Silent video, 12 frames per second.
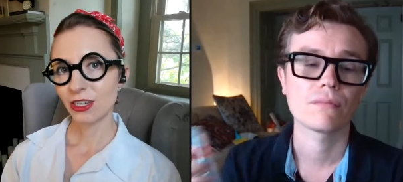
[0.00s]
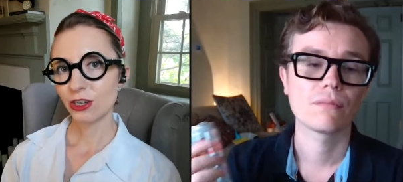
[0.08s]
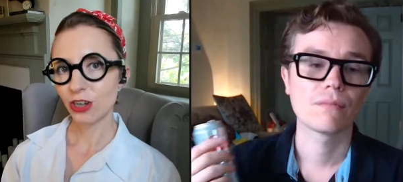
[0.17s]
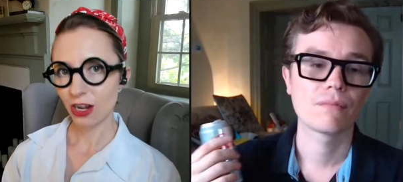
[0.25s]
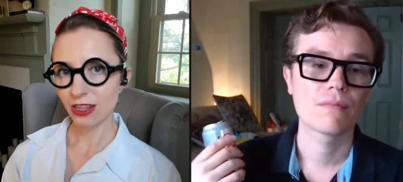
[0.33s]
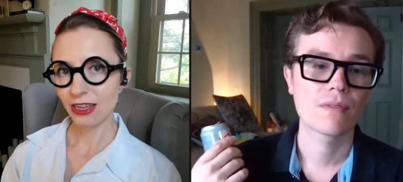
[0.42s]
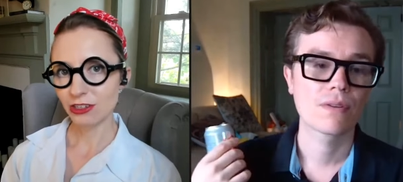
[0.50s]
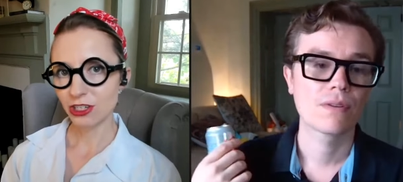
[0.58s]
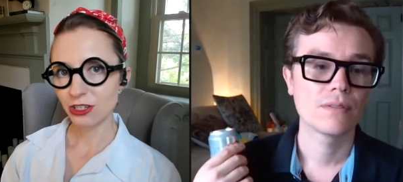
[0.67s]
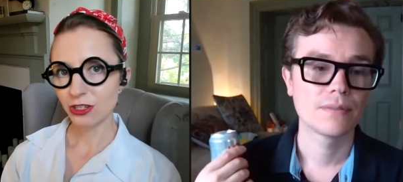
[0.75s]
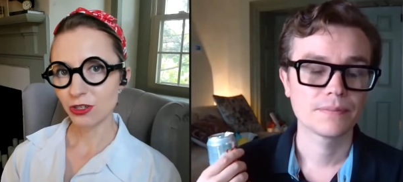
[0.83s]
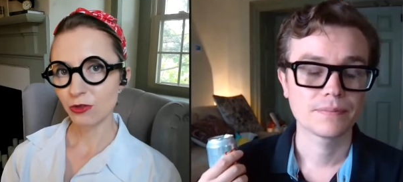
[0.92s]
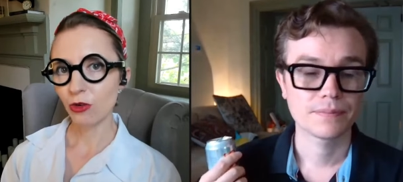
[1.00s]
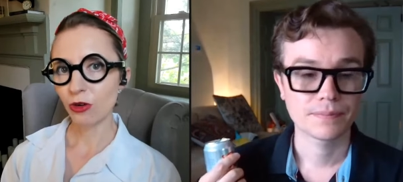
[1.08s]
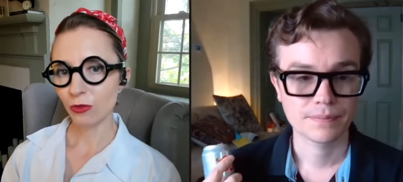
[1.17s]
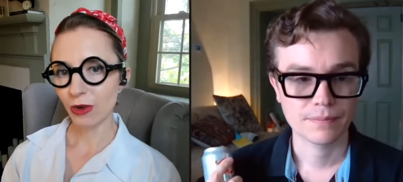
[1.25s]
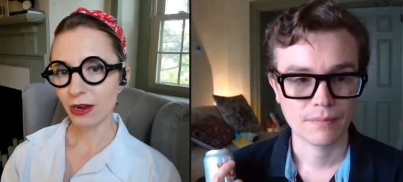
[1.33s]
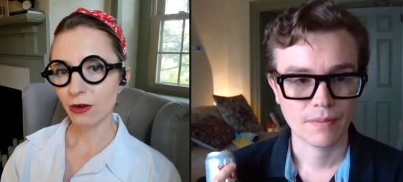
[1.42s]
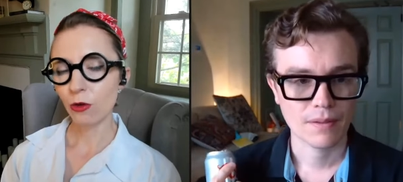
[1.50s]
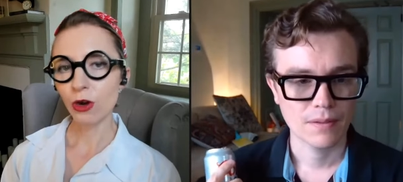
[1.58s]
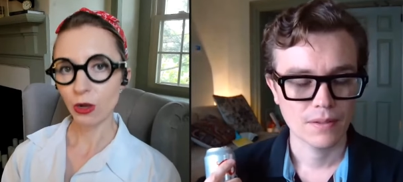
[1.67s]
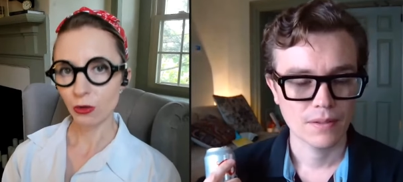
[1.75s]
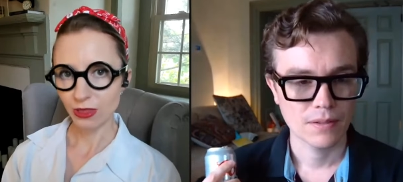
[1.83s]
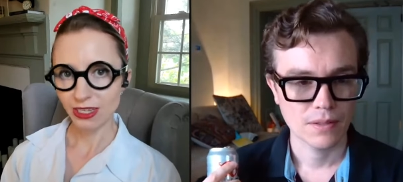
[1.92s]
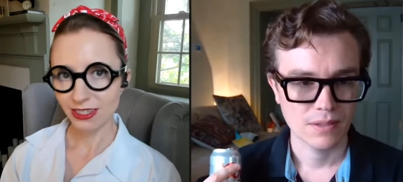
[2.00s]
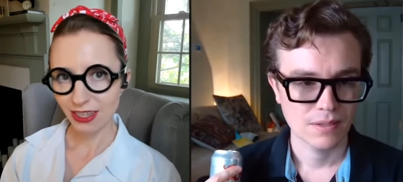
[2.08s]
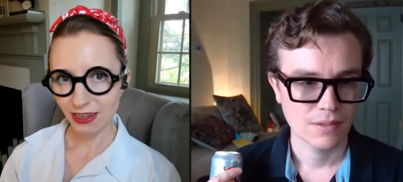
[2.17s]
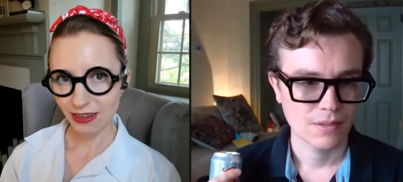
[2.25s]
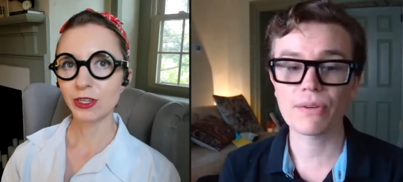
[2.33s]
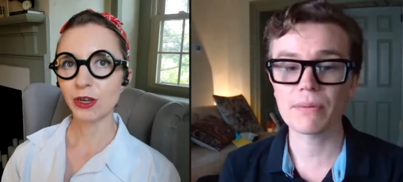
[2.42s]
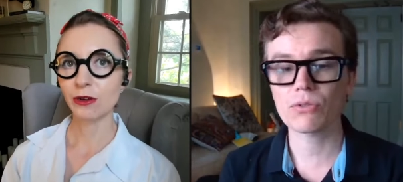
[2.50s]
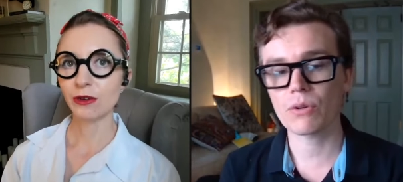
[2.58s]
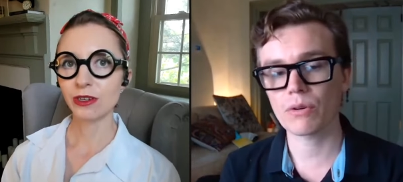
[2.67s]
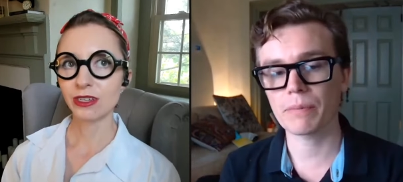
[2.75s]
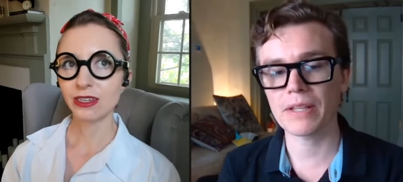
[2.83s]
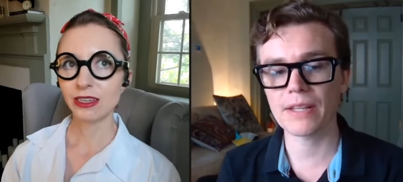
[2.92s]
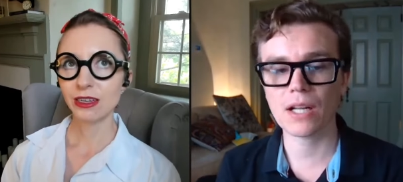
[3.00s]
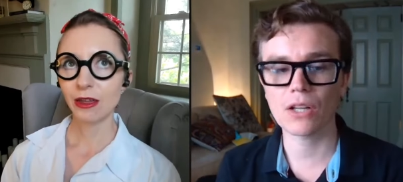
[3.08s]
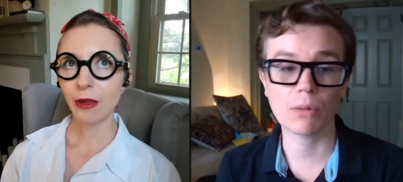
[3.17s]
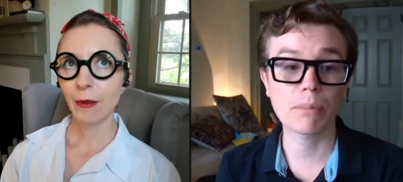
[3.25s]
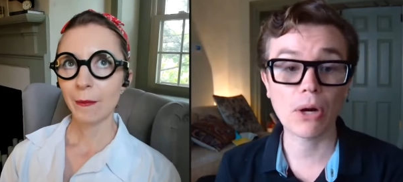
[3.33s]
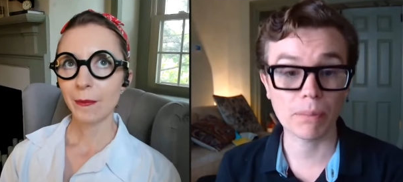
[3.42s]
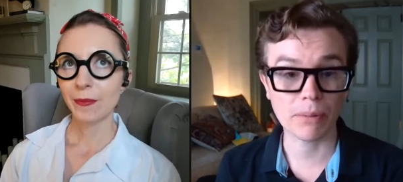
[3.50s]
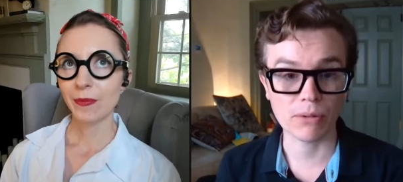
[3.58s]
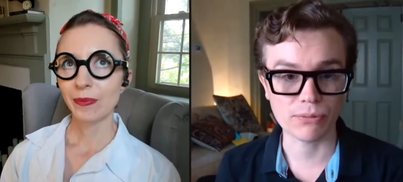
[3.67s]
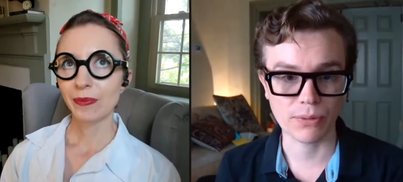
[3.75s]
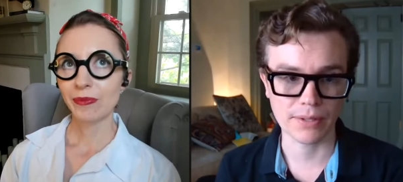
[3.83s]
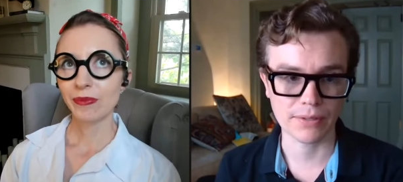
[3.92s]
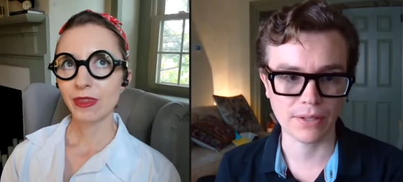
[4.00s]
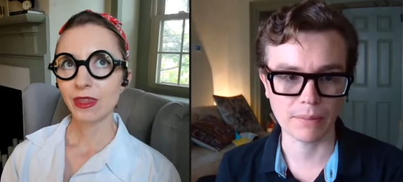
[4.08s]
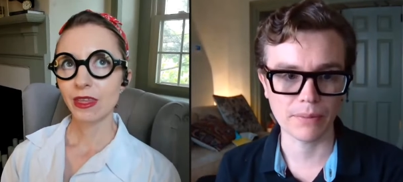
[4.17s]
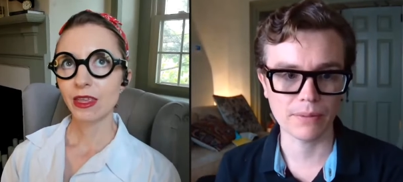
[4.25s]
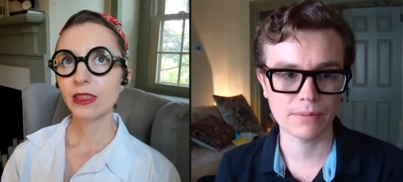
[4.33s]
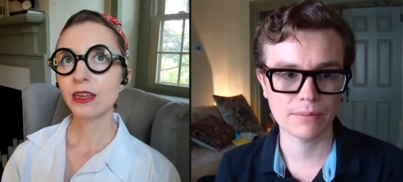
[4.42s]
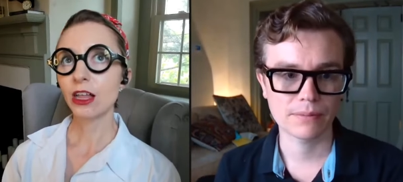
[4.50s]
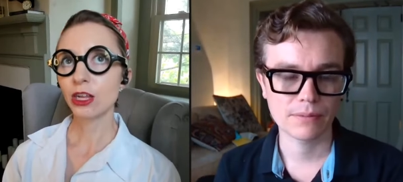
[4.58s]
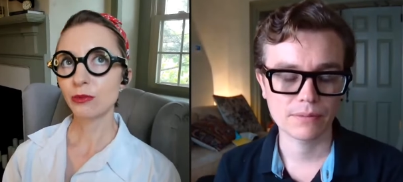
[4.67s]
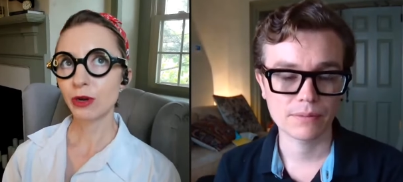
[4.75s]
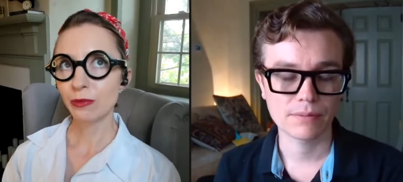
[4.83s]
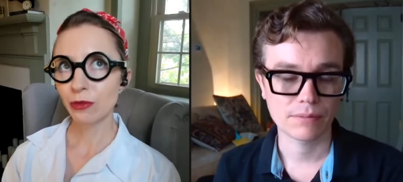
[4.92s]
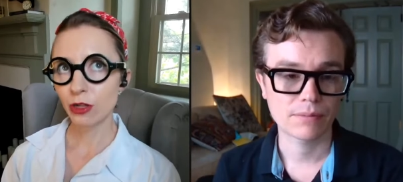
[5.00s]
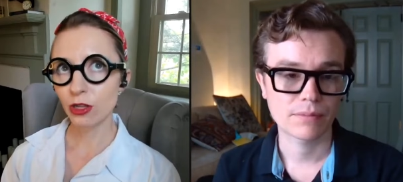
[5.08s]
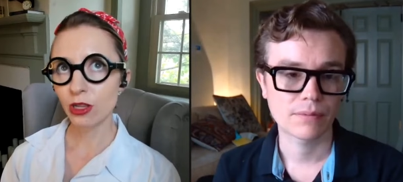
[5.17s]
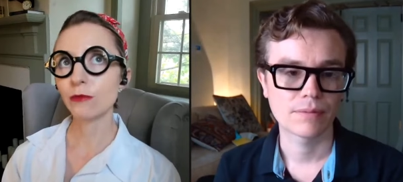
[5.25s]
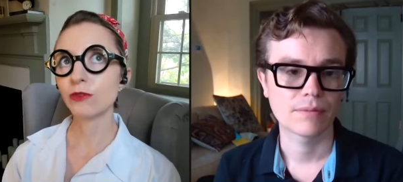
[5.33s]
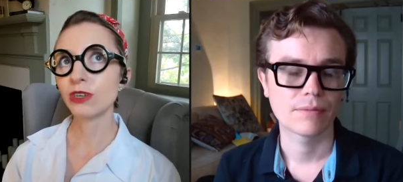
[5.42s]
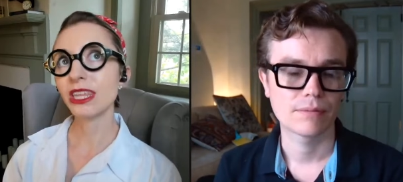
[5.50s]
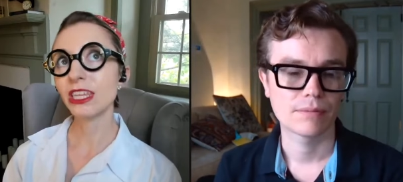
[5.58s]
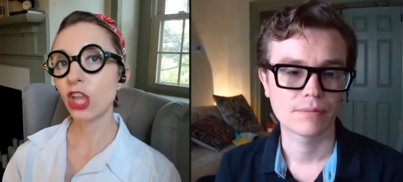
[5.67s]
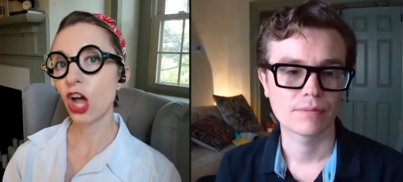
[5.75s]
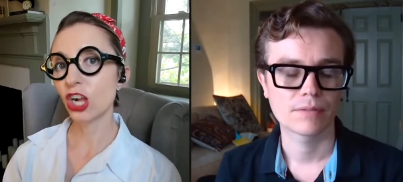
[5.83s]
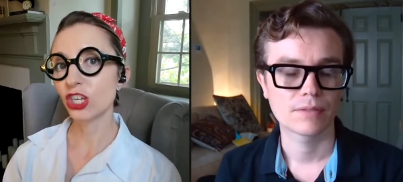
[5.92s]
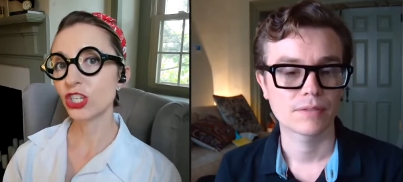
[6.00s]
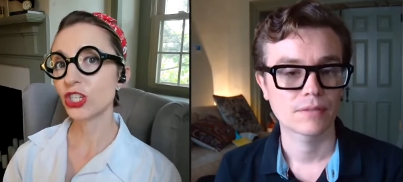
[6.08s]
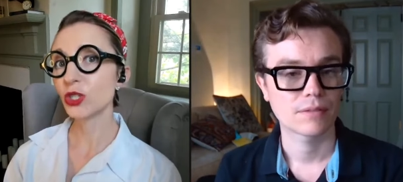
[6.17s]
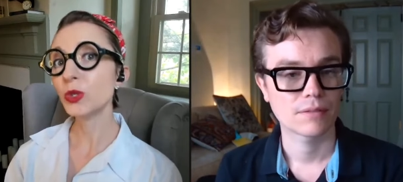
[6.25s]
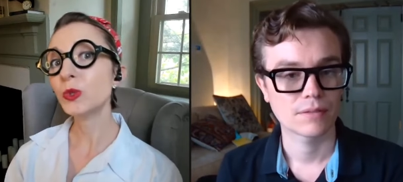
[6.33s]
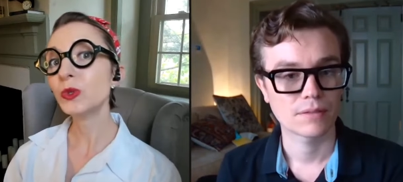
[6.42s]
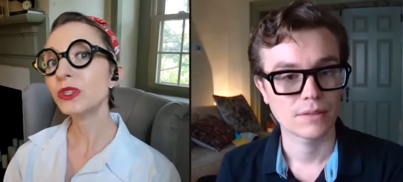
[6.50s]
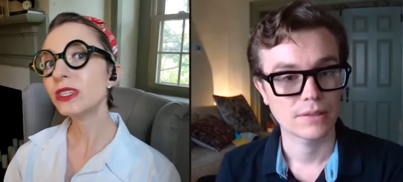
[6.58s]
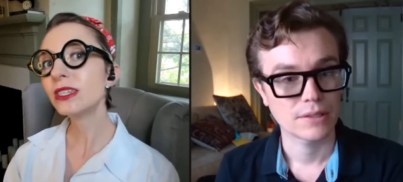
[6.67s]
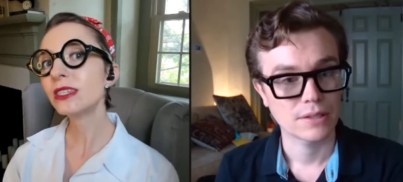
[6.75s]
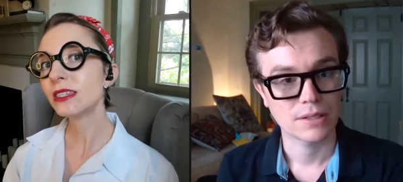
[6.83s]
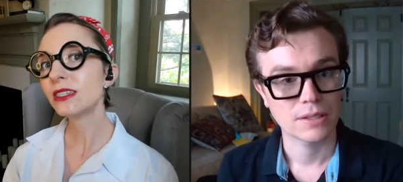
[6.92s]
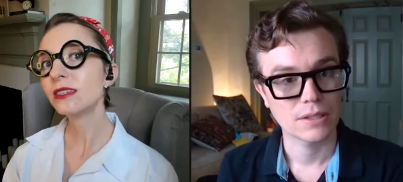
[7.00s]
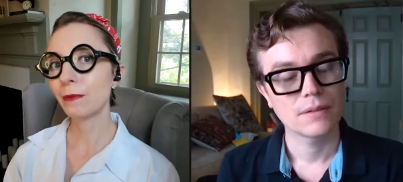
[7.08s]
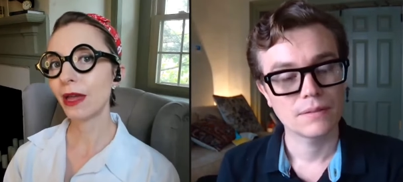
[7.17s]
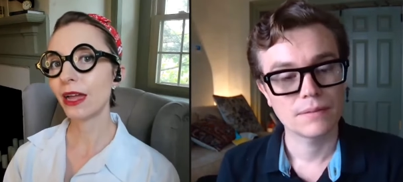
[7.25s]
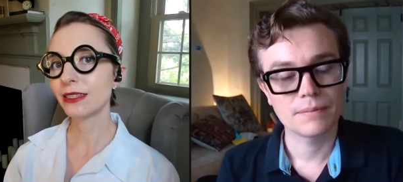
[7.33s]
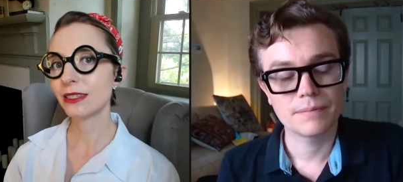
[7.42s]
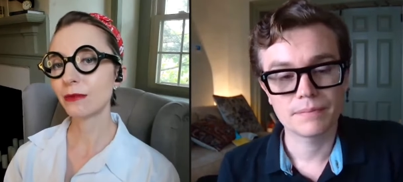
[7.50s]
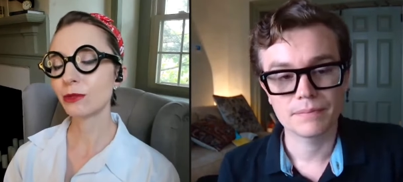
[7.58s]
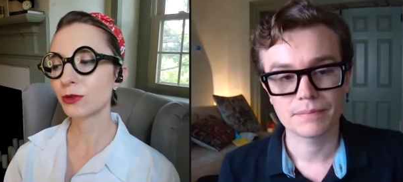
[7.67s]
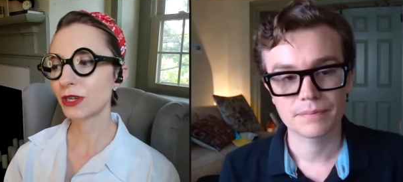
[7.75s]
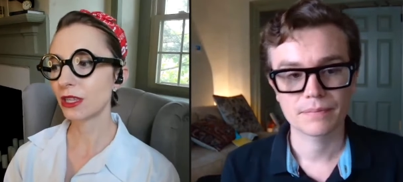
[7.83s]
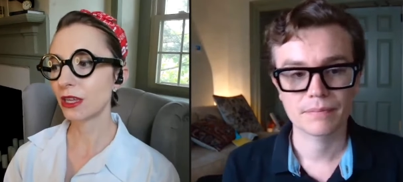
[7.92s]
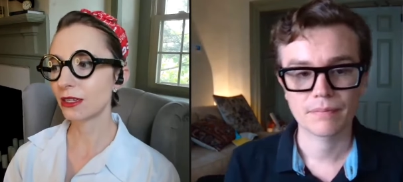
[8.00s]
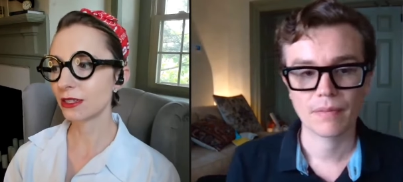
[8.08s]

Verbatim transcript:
Speaker 1: you're not allowed to do or wear or own this thing.
Speaker 2: This one would be the color purple, for example.
Speaker 1: The color purple, really long shoes had sumptuary laws